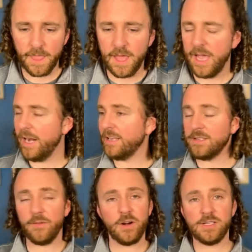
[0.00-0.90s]
And as
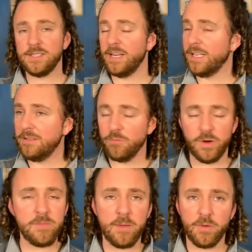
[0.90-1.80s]
I've already said,
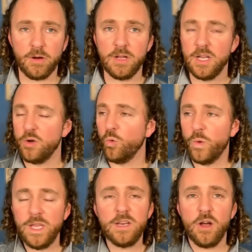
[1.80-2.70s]
remember,
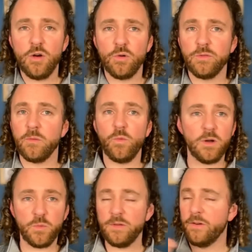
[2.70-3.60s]
we know from
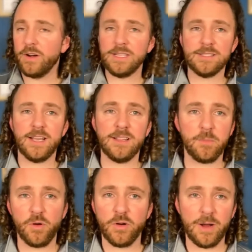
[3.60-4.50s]
what we've heard inside the
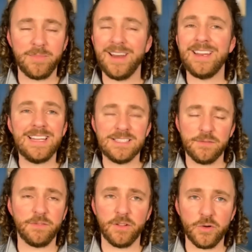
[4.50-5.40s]
program that it is a
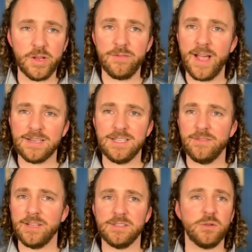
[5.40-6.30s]
flurry of
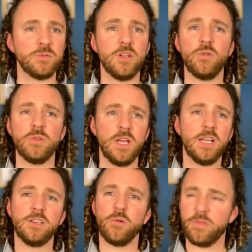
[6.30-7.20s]
activity. So don't
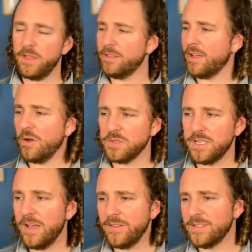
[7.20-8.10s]
think that Coach
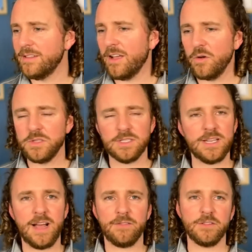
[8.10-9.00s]
Davis and the coaching
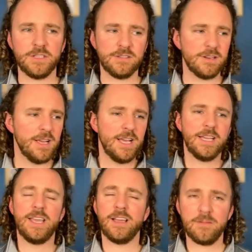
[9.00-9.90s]
staff are just
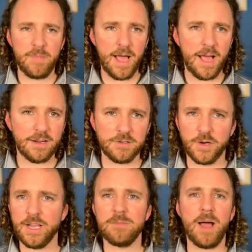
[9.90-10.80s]
kicking back,
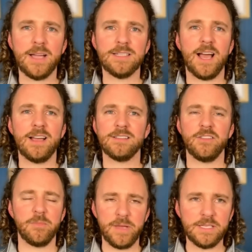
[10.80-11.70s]
drinking Mai Tais
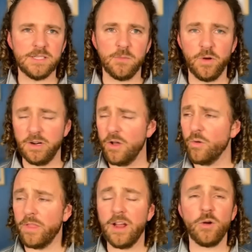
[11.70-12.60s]
on the beach somewhere. No,
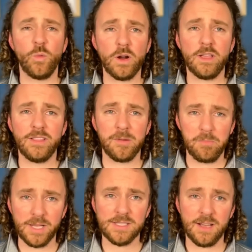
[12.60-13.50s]
they are working their
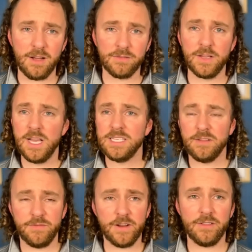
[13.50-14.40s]
butts off to
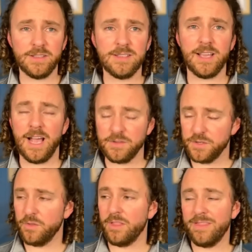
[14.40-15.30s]
figure this thing out
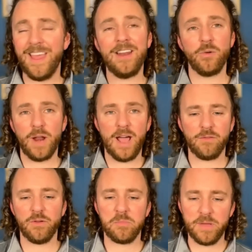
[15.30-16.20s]
so that they don't have
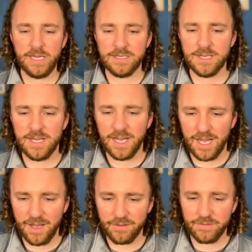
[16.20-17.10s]
a repeat
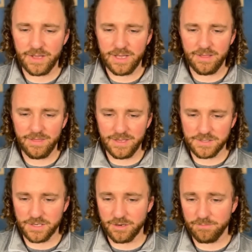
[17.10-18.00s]
of
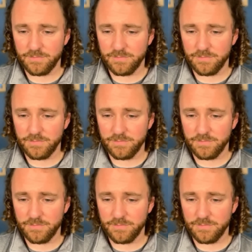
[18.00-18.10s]
this year.